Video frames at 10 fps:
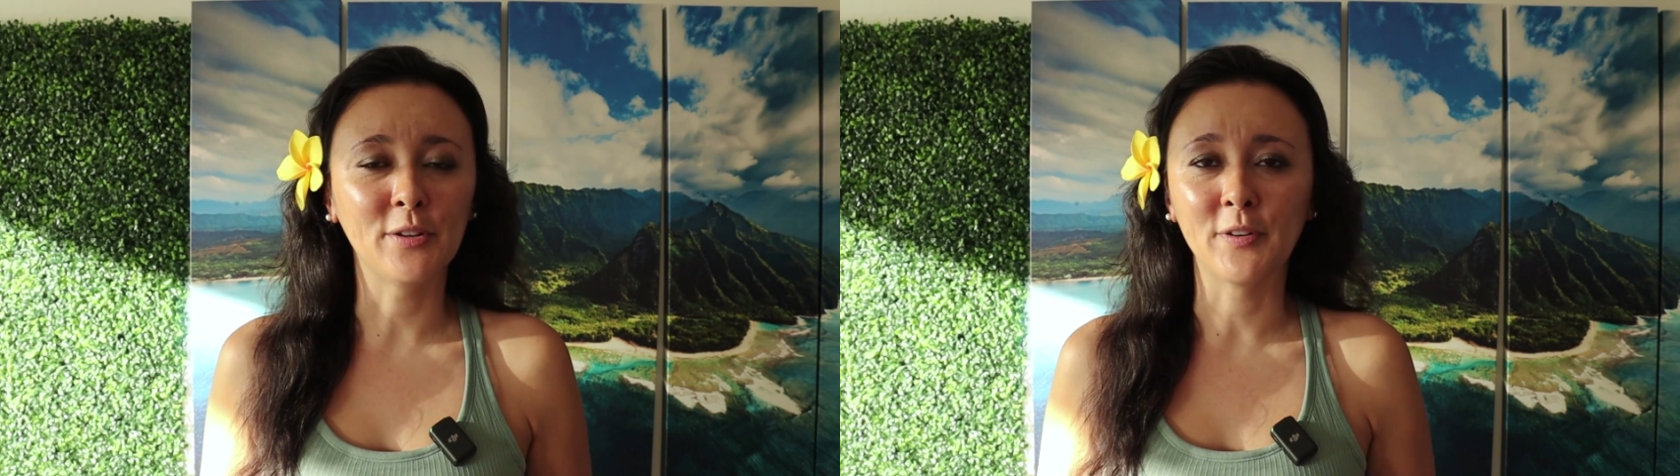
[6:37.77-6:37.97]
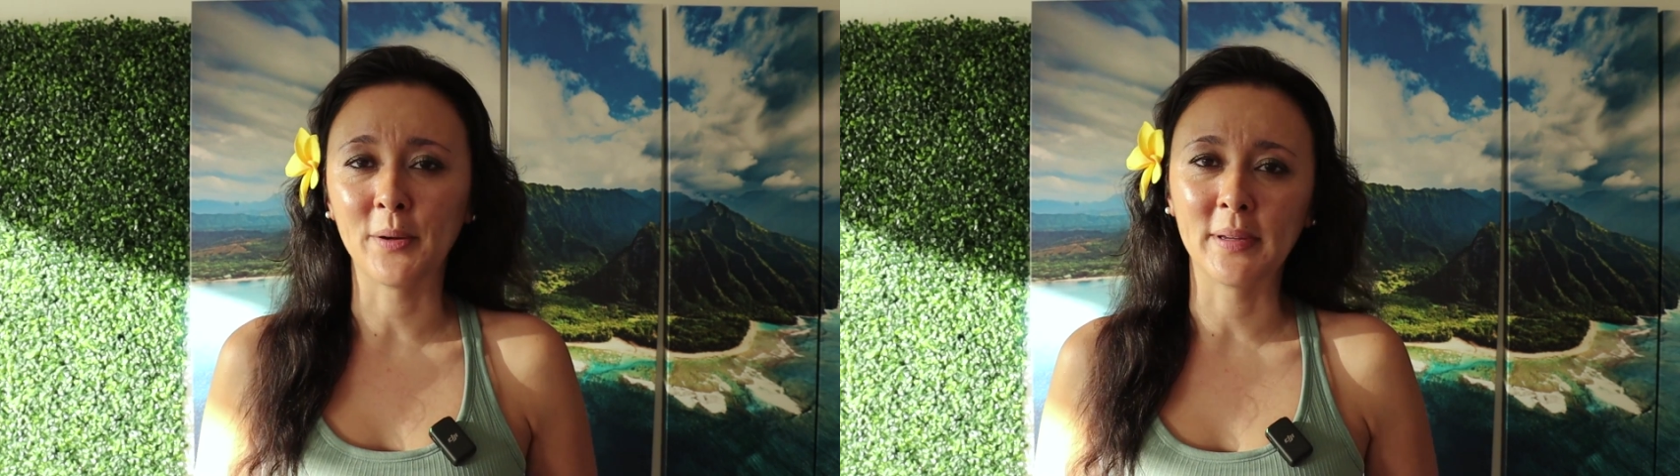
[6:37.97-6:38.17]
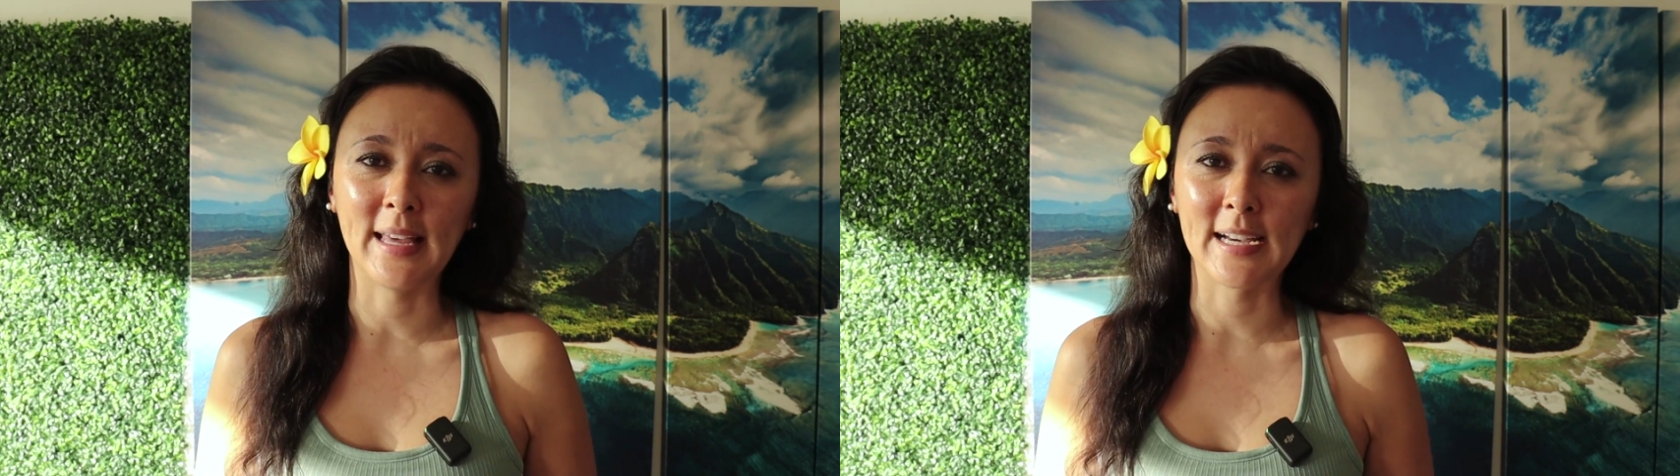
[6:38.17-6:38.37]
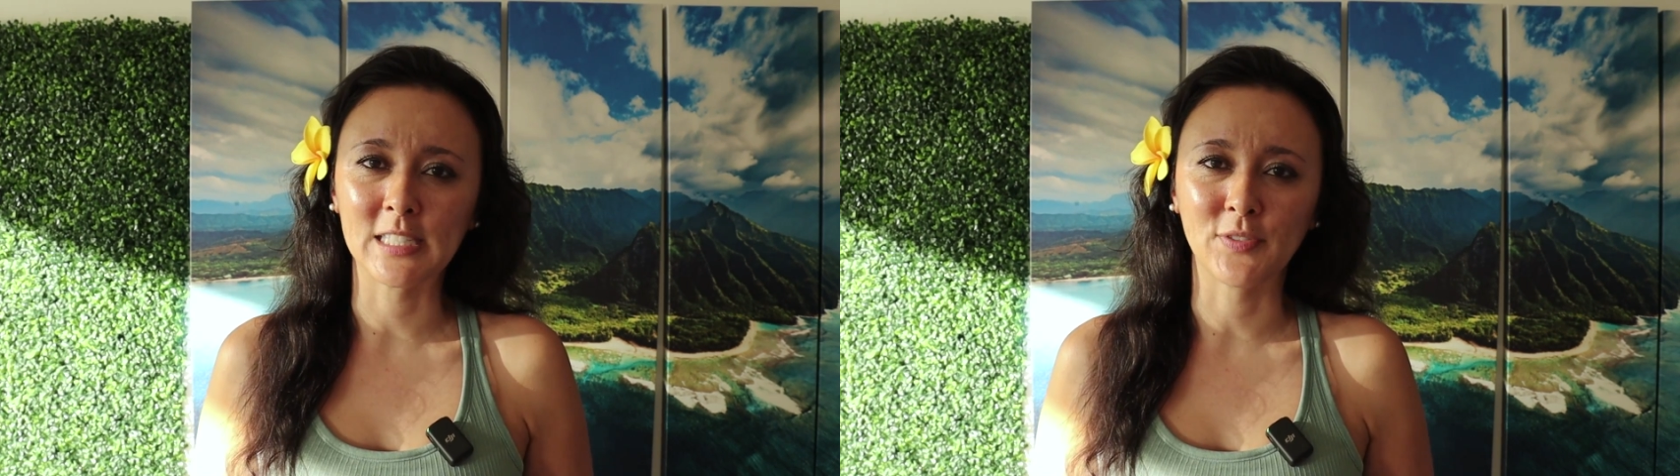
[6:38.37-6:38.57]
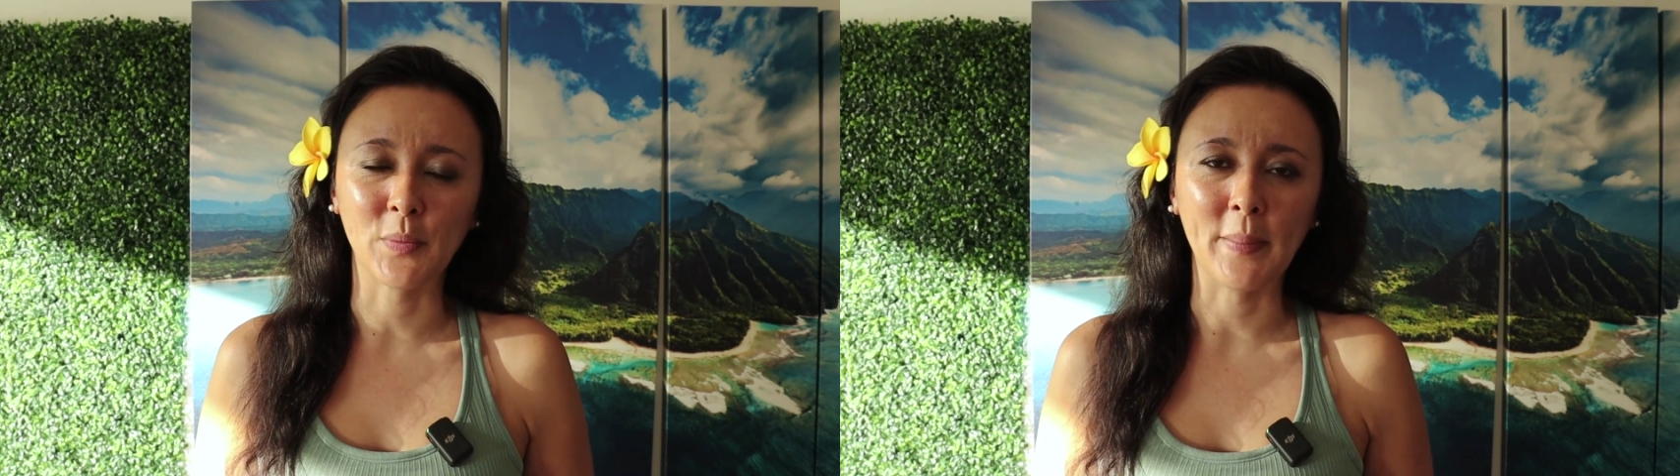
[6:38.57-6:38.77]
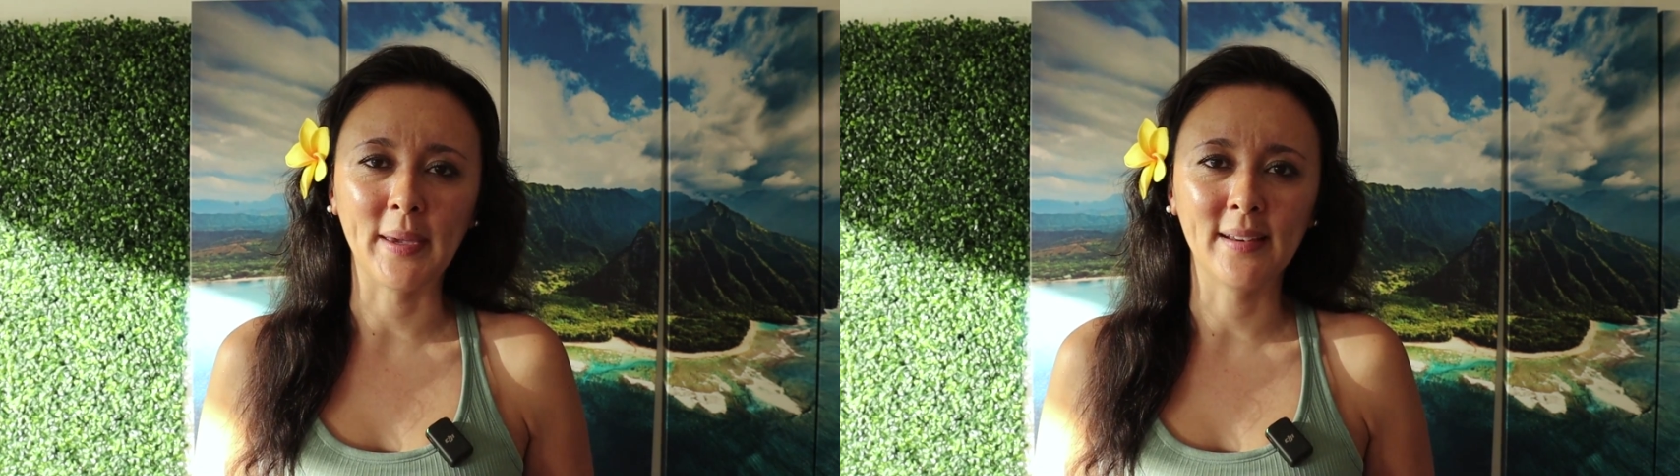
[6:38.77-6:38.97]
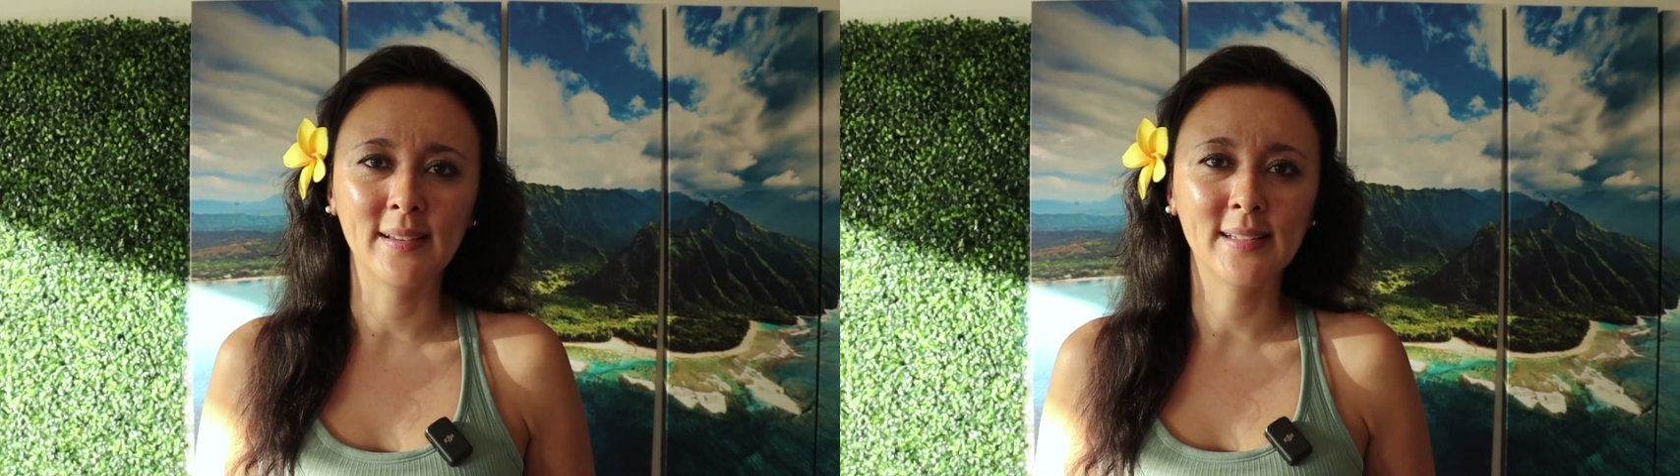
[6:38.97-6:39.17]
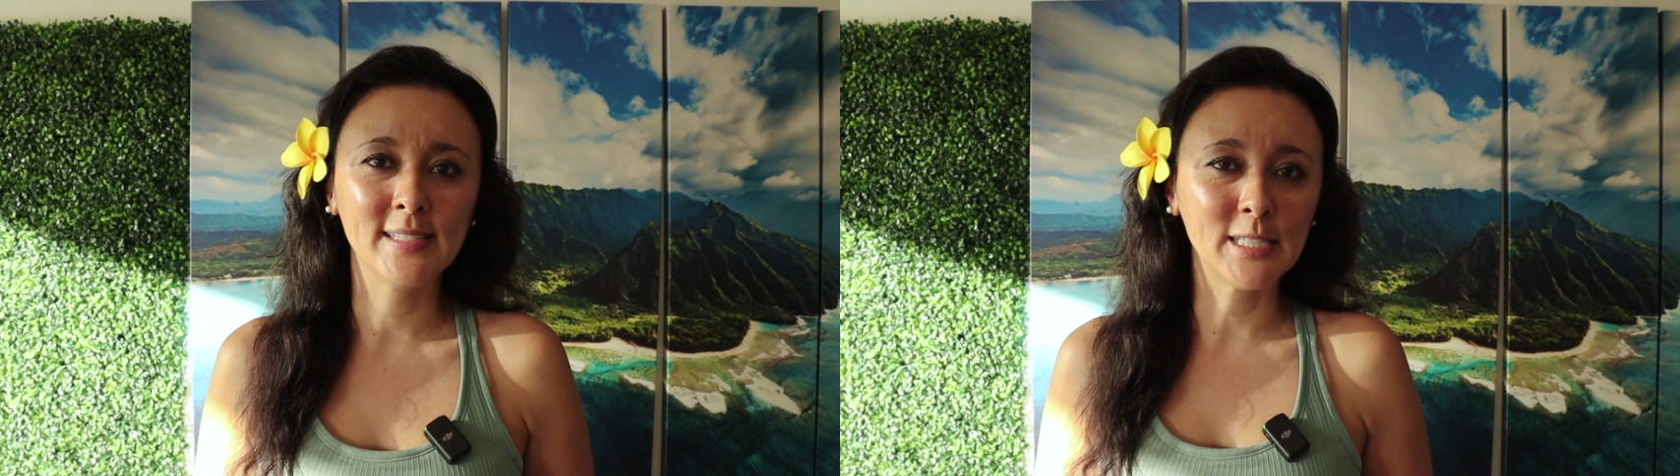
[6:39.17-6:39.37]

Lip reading: are very relaxed for women.